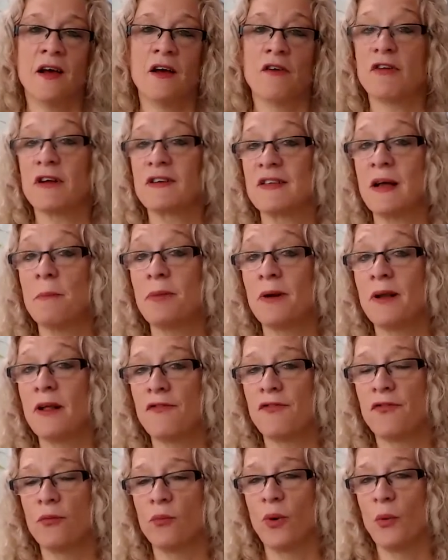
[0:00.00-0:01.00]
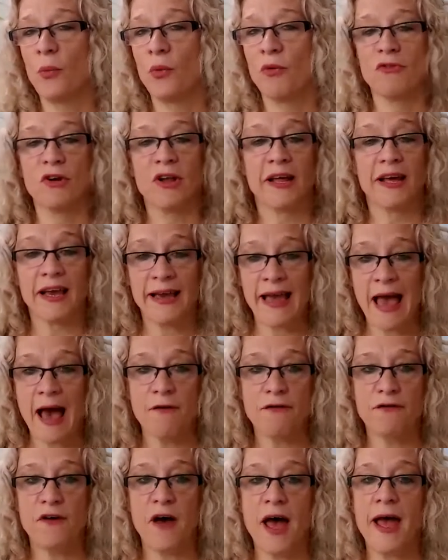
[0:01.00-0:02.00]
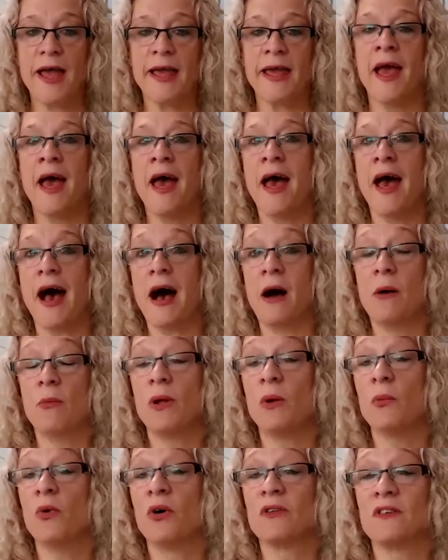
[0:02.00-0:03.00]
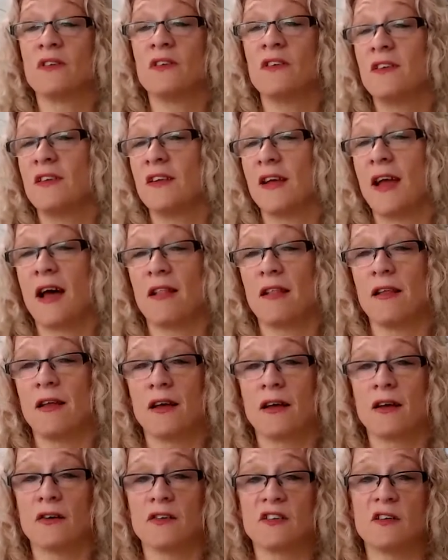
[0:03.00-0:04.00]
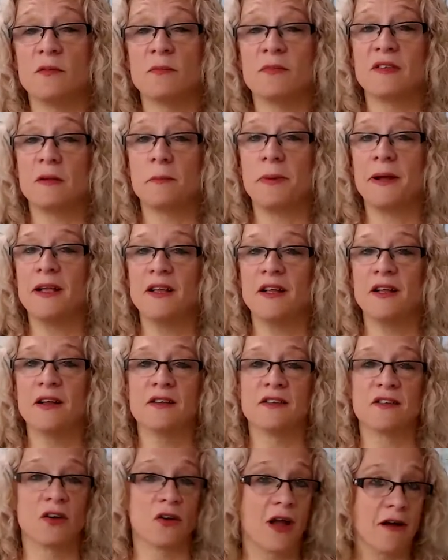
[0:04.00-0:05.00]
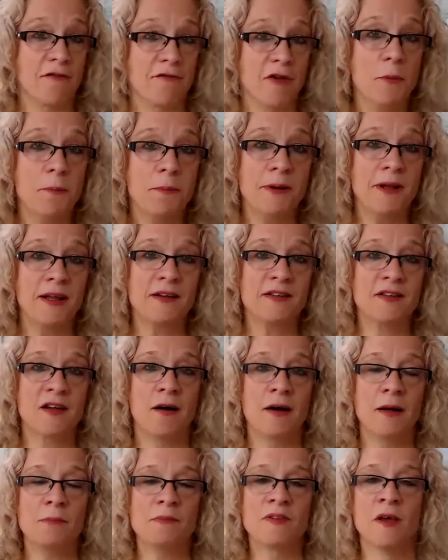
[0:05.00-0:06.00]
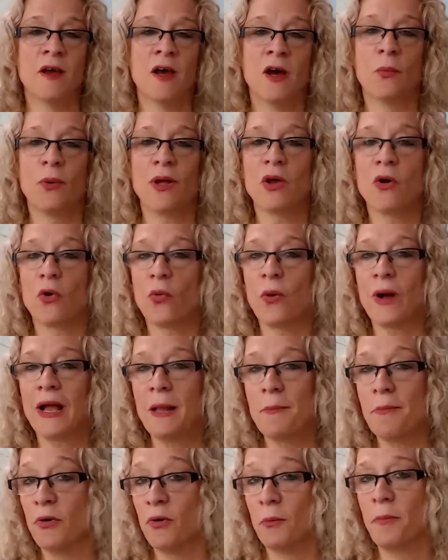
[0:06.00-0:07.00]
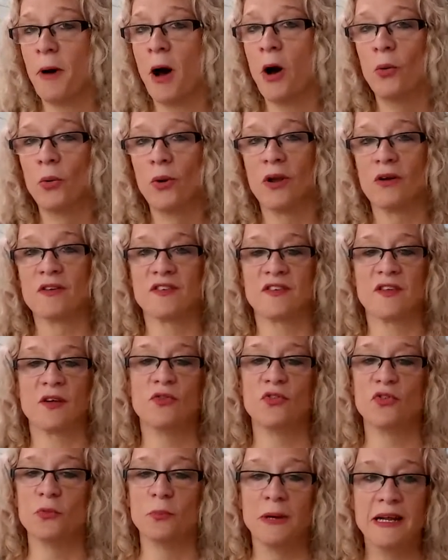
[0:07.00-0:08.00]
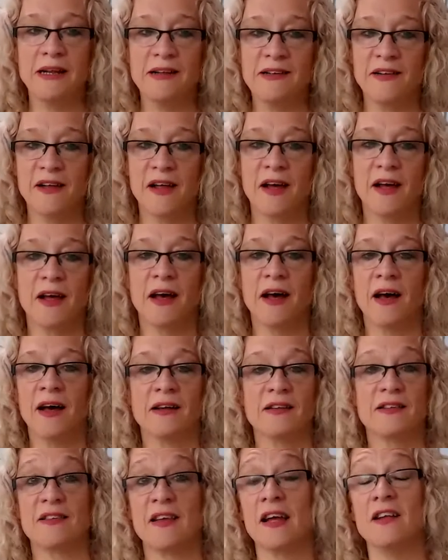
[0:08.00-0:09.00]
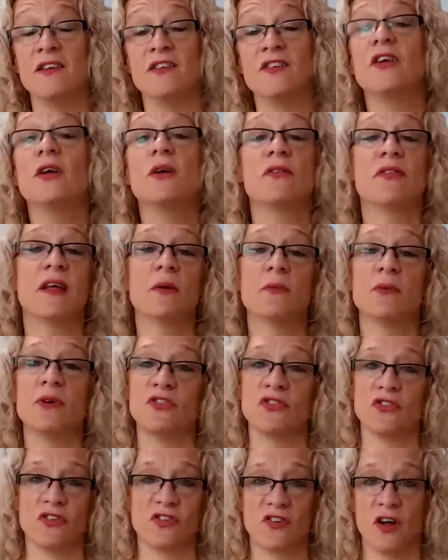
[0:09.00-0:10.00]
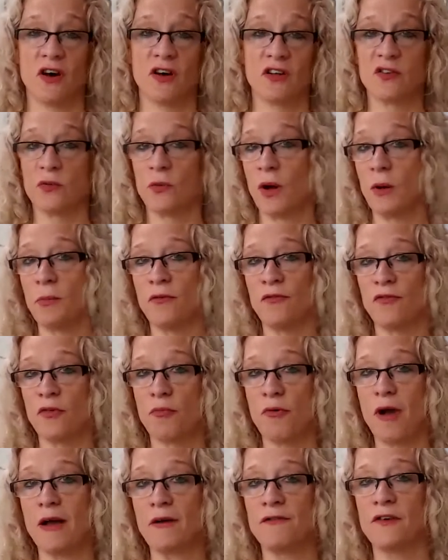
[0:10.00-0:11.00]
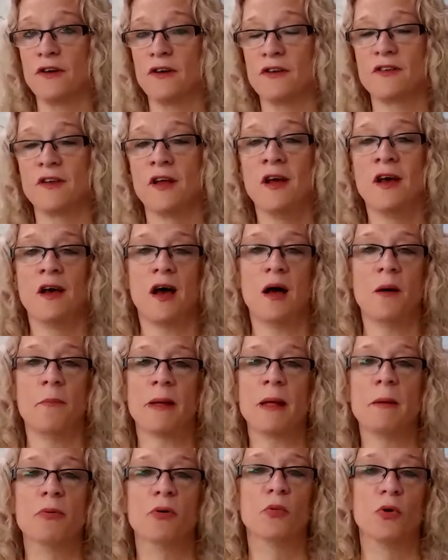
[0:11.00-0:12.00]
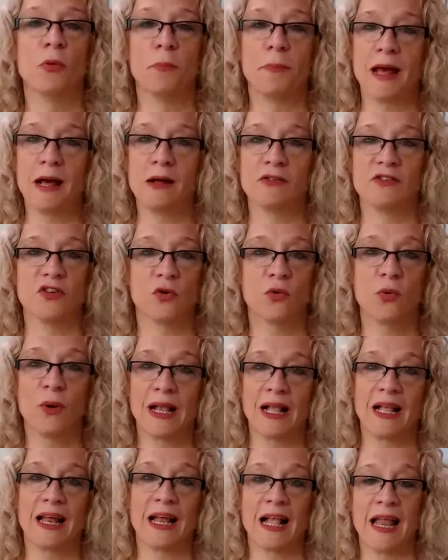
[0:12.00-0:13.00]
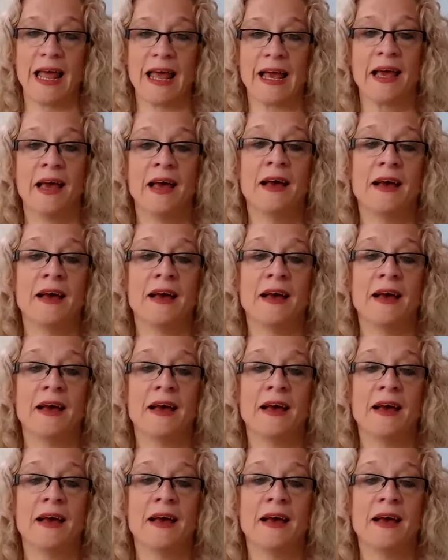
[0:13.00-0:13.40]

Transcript: For example, if we were running a cafe and we wanted to gather customers' opinions on our opening times, we could quickly put a poll on social media saying, do you think we should start to open for breakfast? And people would be able to quickly click